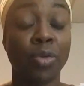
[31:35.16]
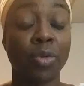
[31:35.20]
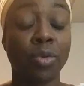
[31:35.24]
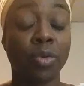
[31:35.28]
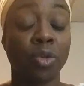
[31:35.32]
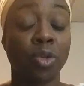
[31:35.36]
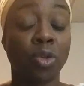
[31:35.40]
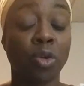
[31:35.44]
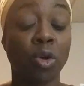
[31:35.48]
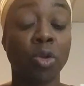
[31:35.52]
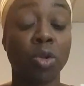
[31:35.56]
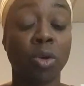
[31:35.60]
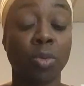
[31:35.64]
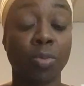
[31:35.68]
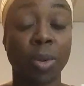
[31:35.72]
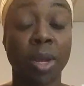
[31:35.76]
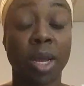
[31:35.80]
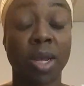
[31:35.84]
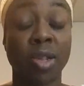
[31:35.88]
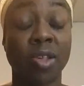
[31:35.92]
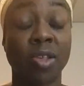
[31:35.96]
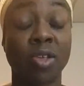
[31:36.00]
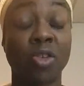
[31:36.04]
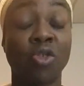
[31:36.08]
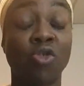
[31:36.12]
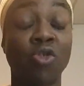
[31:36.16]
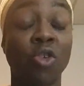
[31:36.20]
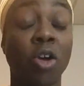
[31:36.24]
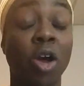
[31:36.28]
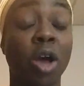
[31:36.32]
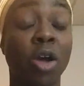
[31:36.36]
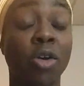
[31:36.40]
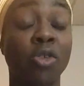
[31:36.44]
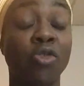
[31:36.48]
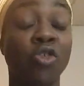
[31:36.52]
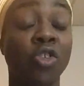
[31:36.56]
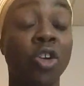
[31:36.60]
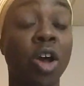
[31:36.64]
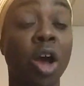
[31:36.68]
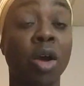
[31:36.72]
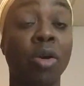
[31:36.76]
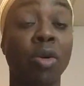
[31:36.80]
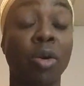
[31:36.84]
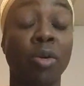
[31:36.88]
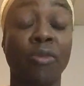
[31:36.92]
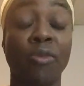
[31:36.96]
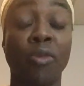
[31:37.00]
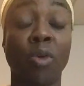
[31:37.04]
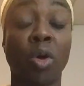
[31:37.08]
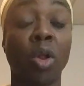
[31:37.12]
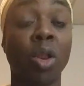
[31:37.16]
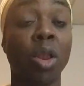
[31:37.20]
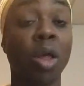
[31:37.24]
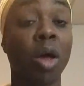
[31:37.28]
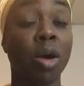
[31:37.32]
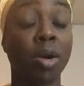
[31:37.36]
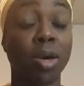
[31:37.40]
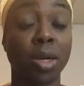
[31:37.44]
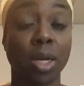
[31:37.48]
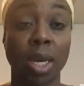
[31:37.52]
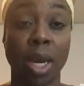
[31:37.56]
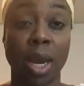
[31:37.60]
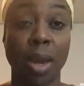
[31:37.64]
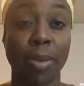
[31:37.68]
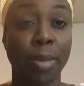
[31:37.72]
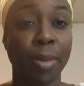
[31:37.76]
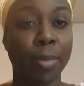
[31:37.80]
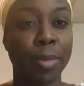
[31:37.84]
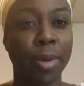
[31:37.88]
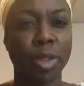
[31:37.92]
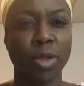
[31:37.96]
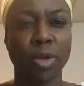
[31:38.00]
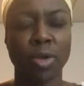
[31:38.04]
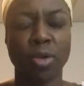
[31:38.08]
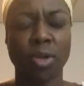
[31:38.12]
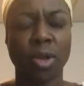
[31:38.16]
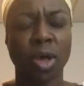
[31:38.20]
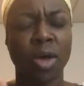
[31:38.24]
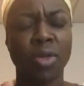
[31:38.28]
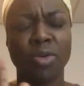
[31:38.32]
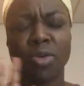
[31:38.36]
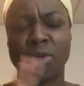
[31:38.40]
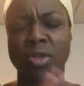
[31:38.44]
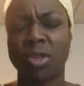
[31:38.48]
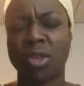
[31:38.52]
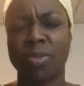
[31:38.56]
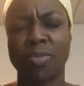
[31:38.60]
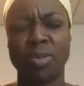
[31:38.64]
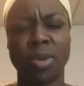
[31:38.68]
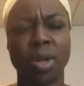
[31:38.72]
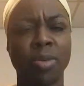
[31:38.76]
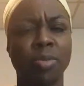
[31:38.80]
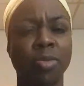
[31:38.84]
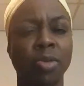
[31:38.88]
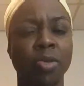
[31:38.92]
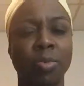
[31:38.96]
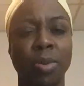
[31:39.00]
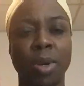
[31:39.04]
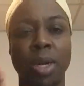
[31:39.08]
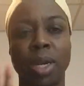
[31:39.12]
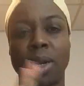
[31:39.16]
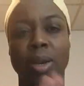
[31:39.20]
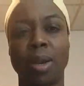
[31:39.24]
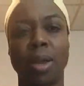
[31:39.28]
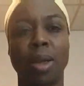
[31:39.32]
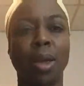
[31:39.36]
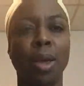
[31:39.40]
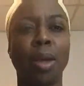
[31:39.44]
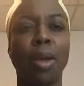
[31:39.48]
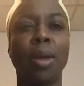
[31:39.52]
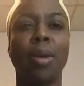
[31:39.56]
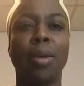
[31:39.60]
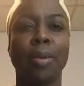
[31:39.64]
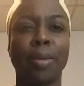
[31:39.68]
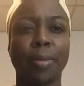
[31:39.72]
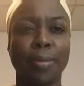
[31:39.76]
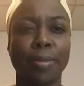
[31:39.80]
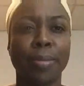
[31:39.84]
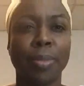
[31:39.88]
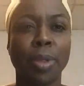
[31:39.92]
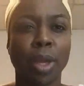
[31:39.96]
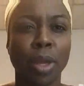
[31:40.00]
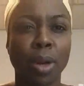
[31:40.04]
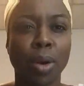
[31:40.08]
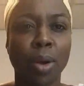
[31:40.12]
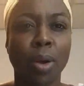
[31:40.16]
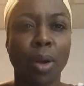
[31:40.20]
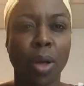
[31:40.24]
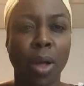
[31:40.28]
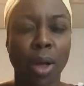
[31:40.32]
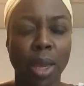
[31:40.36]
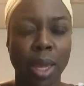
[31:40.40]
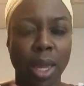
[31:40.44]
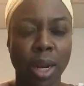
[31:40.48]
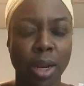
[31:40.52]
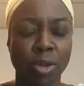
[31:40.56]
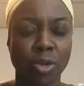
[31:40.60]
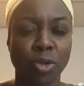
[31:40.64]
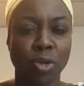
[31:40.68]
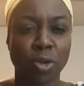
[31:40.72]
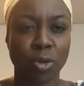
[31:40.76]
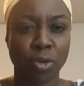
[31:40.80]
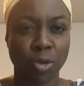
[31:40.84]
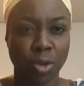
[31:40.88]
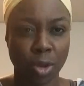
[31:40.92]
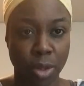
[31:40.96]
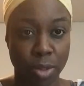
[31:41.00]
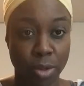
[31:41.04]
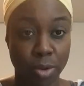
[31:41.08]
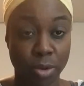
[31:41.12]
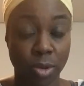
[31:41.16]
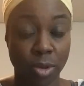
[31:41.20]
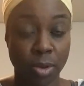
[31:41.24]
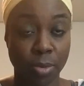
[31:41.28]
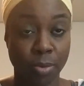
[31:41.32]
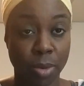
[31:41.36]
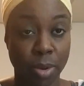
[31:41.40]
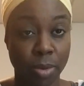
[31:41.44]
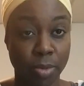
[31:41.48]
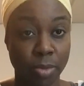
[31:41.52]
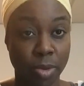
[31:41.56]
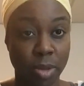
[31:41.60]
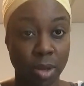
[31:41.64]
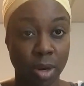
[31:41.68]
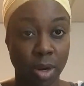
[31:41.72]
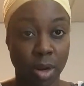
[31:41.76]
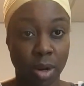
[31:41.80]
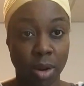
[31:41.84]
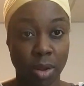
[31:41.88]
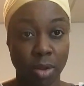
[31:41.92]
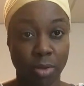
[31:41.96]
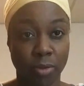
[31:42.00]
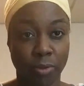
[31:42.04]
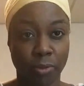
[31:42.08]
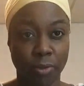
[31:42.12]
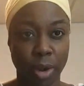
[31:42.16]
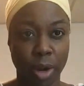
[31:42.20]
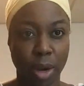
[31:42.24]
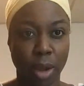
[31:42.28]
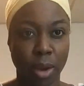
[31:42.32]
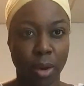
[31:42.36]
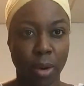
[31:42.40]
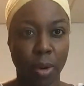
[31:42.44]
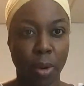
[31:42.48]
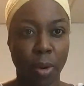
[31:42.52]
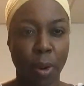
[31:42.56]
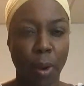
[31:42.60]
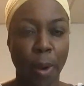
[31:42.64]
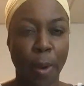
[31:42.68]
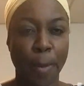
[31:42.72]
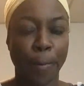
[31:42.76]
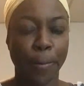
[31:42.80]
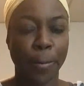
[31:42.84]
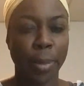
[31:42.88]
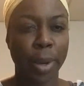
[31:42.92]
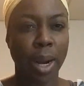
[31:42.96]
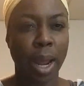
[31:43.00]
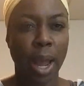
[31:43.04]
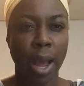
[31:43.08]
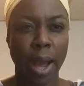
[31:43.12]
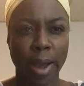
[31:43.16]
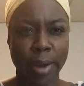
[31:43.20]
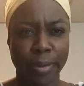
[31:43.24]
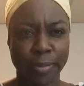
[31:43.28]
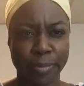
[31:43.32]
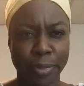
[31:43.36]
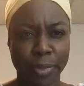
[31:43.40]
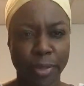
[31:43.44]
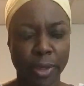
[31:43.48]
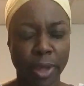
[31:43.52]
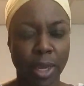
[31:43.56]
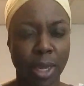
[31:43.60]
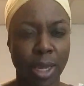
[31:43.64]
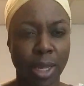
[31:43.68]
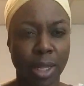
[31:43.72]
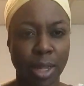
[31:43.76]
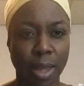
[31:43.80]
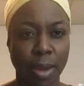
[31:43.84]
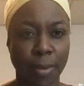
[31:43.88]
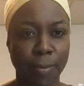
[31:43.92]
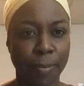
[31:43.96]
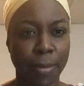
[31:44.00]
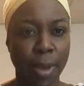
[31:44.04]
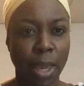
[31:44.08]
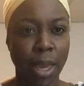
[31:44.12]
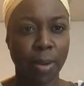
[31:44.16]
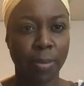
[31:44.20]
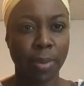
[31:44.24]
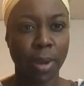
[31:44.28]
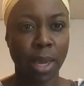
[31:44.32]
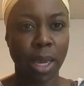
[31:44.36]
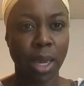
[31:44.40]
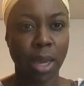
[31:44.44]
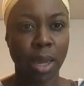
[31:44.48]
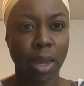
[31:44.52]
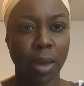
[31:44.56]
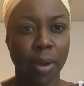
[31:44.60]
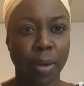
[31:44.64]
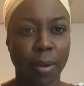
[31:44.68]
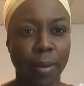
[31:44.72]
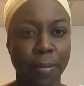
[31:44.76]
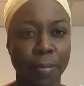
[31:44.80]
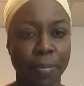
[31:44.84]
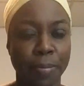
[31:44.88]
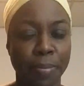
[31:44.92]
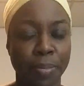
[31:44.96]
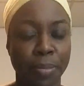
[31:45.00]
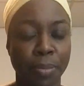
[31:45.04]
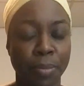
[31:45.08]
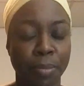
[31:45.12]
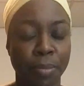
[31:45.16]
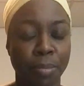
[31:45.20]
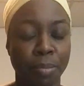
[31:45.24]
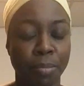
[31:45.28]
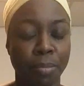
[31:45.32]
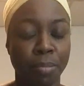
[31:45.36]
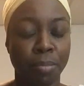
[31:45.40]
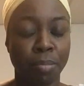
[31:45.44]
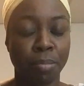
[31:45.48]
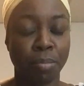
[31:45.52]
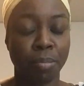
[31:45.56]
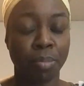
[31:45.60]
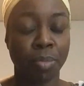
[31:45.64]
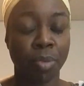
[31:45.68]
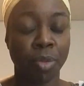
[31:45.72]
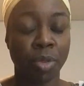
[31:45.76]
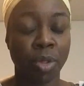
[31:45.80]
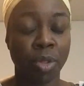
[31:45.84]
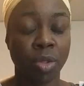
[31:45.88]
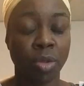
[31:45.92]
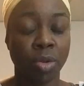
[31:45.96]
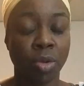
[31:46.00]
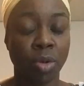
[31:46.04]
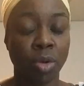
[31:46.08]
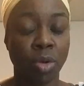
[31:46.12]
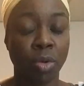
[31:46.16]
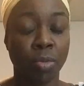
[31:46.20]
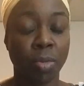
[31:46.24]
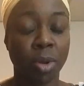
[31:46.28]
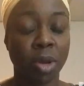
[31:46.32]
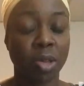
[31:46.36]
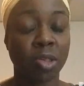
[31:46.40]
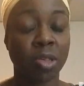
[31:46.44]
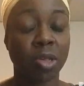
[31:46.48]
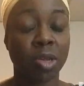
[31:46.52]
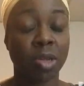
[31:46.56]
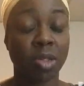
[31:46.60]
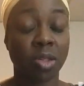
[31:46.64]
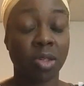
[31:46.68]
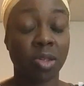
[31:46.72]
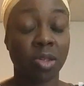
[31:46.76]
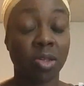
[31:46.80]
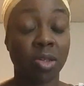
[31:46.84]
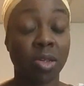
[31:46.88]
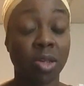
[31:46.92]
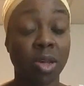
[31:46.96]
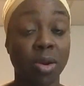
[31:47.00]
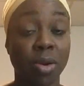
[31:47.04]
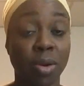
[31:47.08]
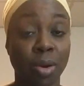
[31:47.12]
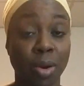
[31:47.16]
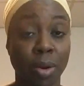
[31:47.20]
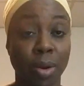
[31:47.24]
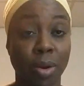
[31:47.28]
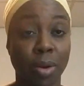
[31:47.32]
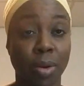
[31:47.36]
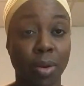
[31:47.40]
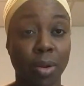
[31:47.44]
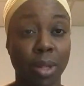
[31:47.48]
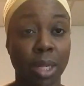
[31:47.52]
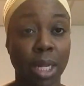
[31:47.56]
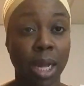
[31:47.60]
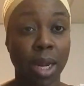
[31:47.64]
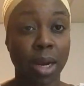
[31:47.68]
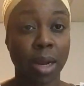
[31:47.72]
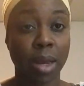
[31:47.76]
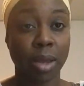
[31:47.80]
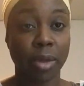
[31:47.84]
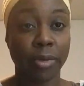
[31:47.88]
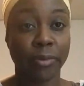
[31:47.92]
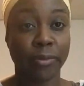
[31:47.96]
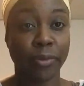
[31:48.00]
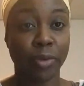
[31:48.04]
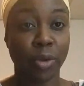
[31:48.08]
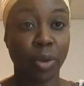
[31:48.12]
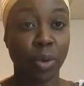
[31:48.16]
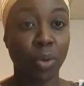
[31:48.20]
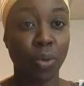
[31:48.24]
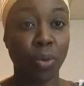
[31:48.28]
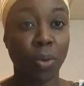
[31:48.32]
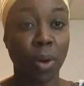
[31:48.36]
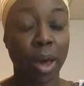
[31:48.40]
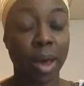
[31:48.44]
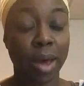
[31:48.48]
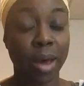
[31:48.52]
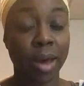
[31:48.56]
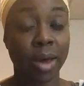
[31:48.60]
solar plexus chakra for a long time. I mean, there's other symptoms, but I'll get into those other symptoms in another video. But I'm thinking that maybe you must consider that if you